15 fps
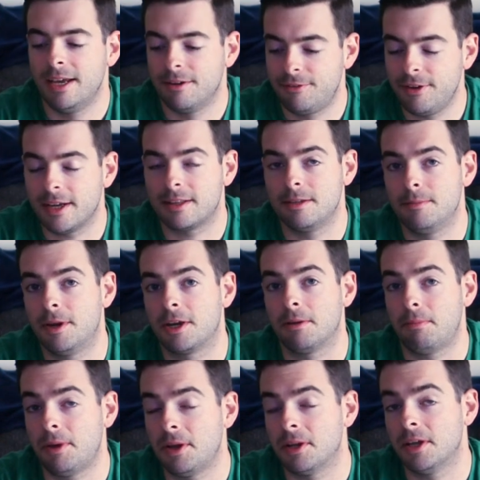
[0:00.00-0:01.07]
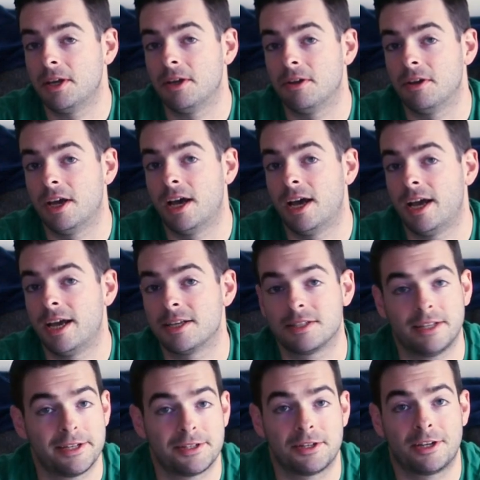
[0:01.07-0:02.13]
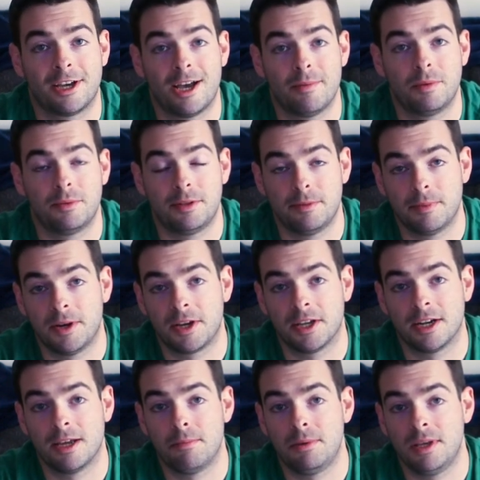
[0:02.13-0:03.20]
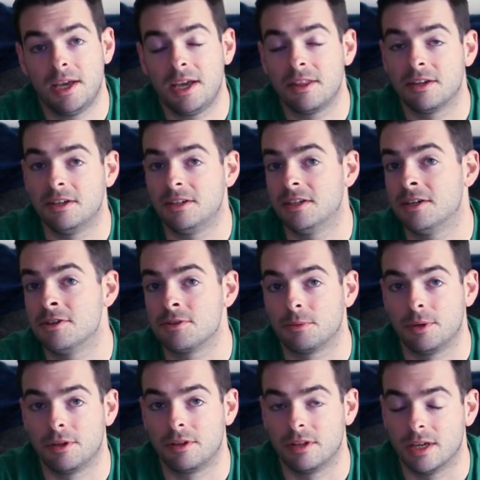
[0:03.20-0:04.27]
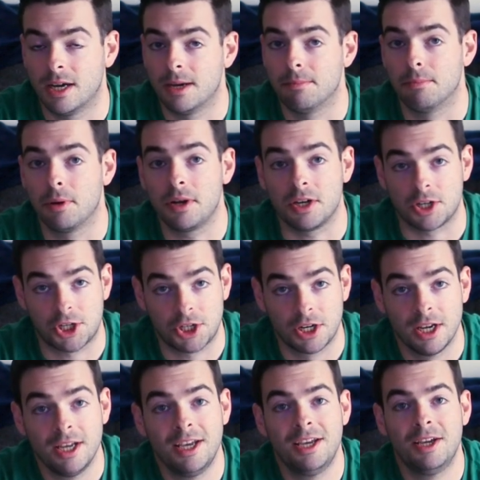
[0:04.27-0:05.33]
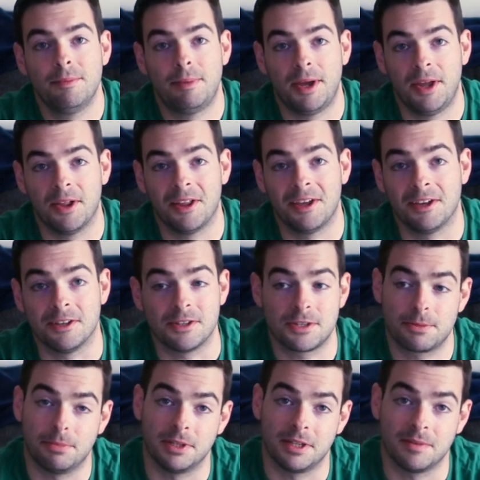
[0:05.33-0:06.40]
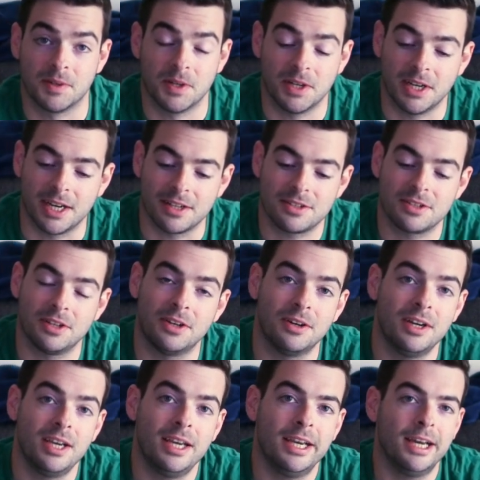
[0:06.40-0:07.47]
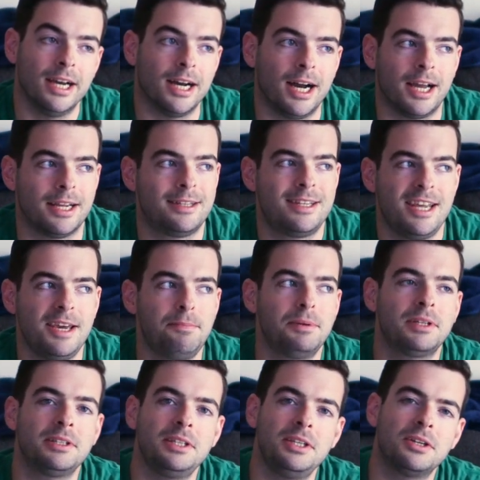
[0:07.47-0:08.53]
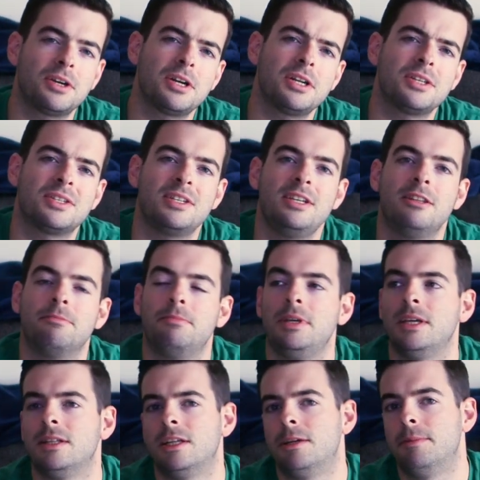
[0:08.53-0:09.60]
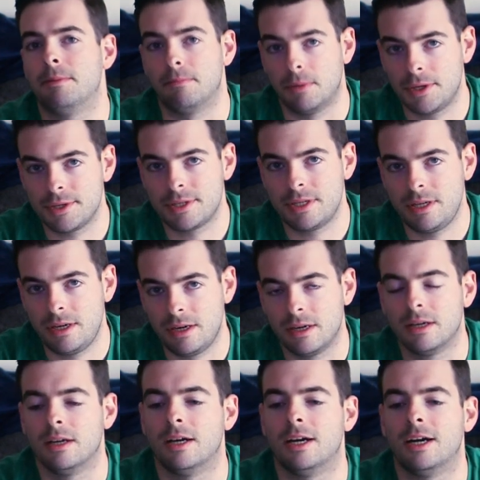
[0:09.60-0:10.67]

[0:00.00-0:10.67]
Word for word: In fact, the American Pale Ale uh, has less in common with the American IPA than it does with uh, British Pale Ales, believe it or not. So uh, typically you're going to see them be a little bit maltier.